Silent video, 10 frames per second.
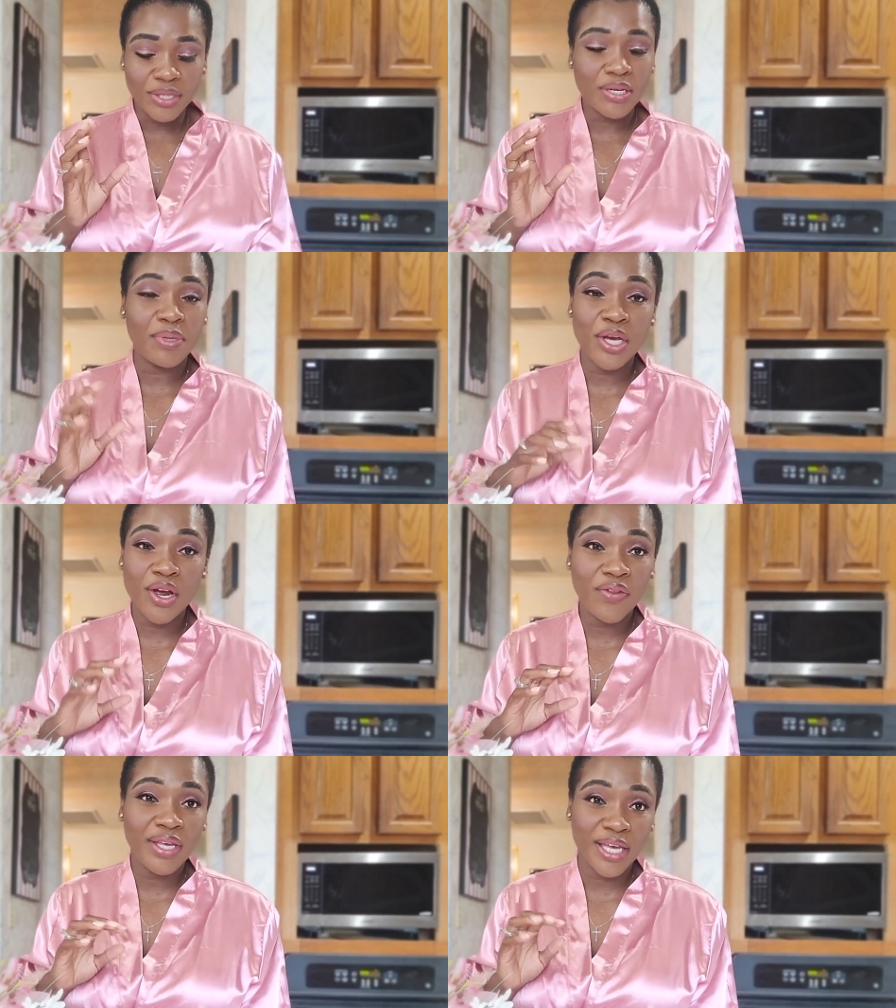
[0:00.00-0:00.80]
So I'm
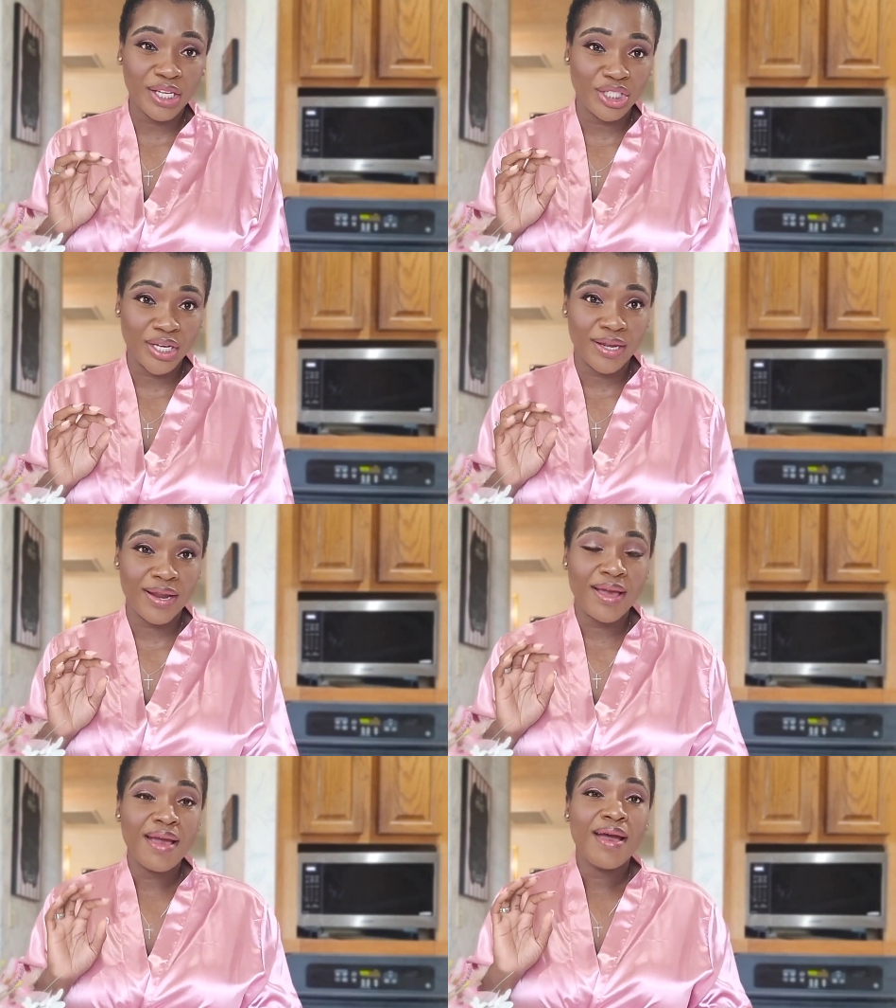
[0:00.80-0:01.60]
here in the
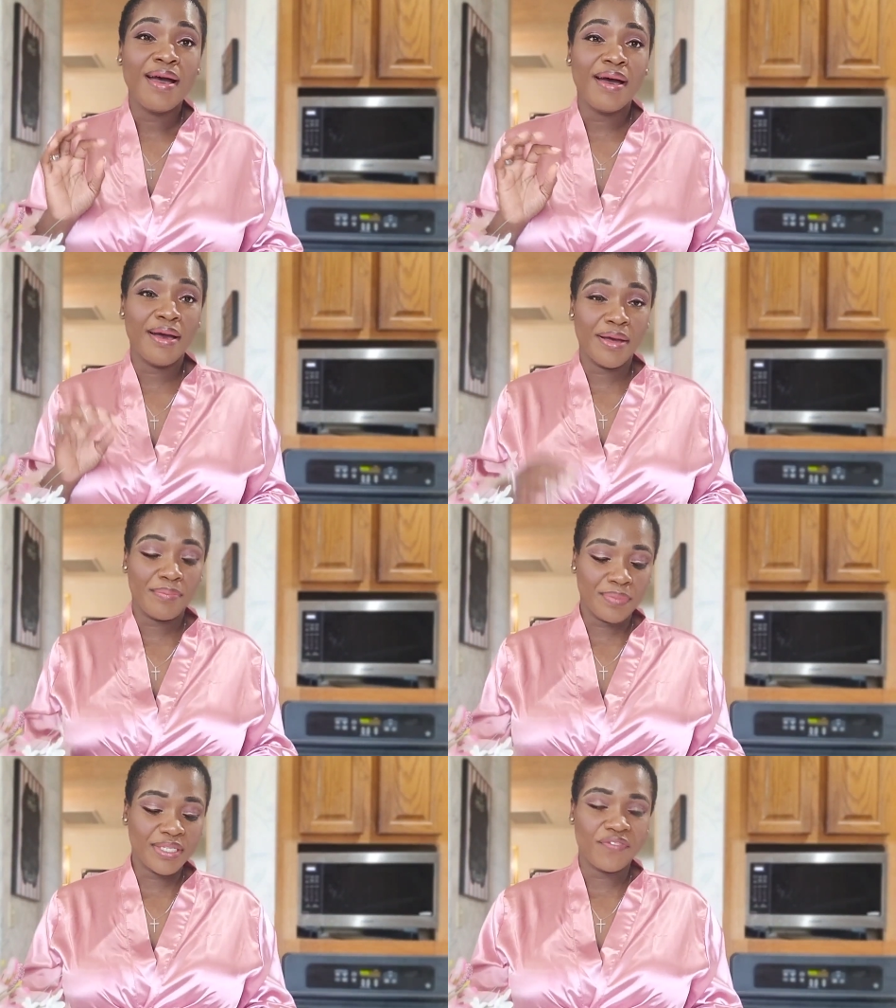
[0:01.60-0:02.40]
kitchen
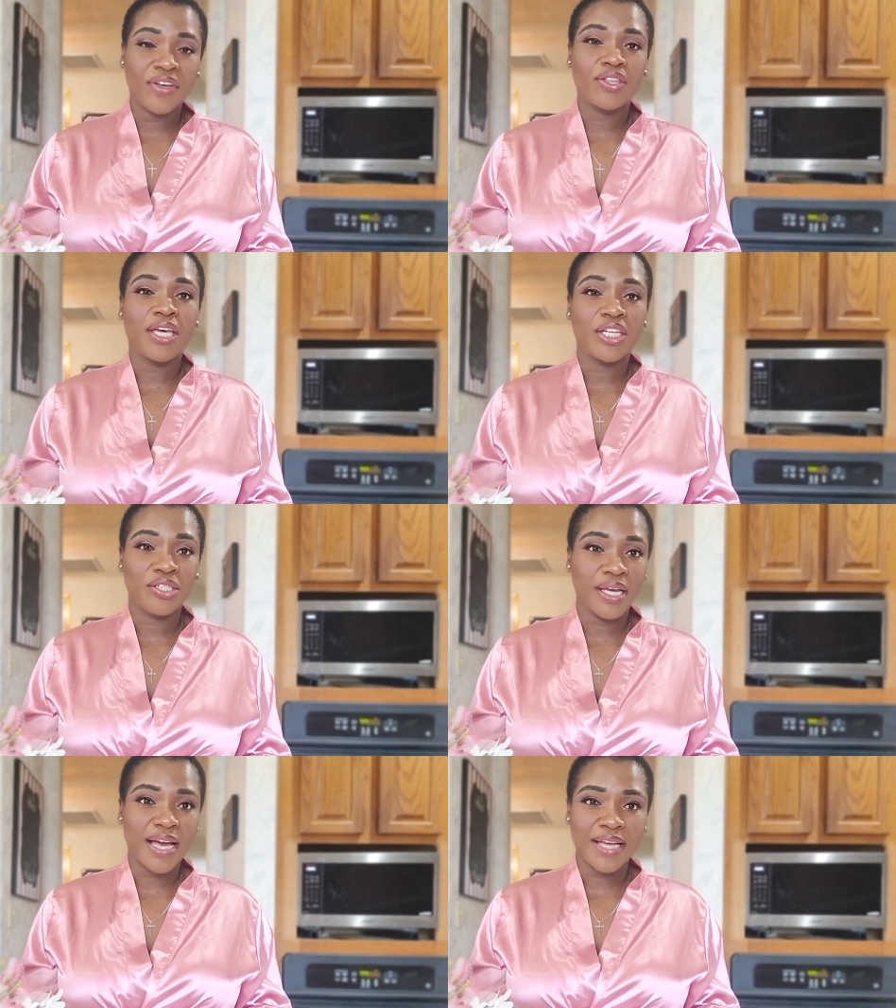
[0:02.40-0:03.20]
um, because I feel like the
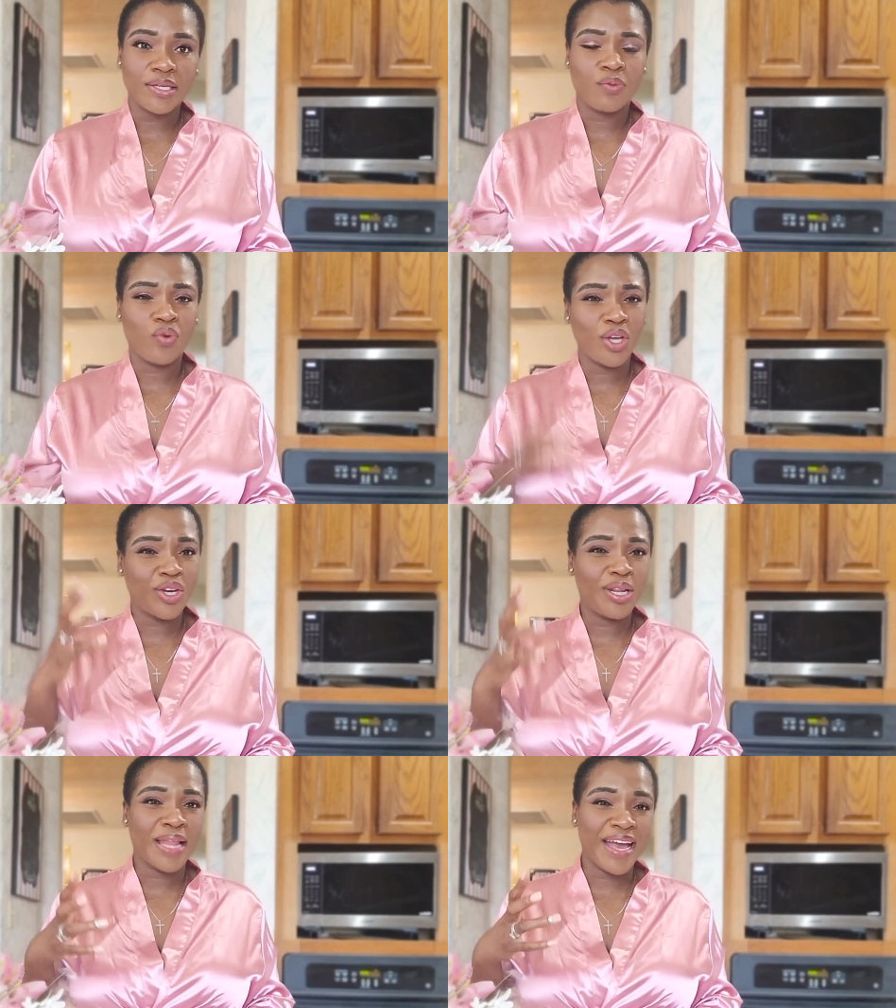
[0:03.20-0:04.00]
kitchen like has like really
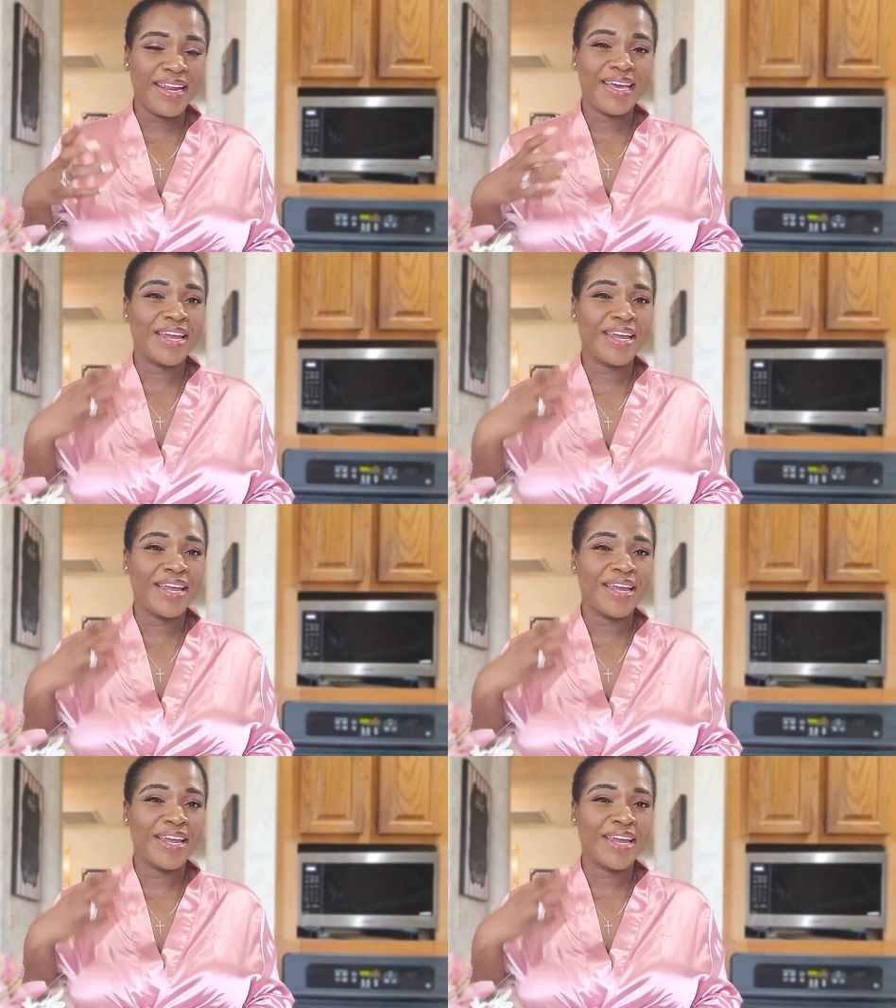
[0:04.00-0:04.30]
good lighting, and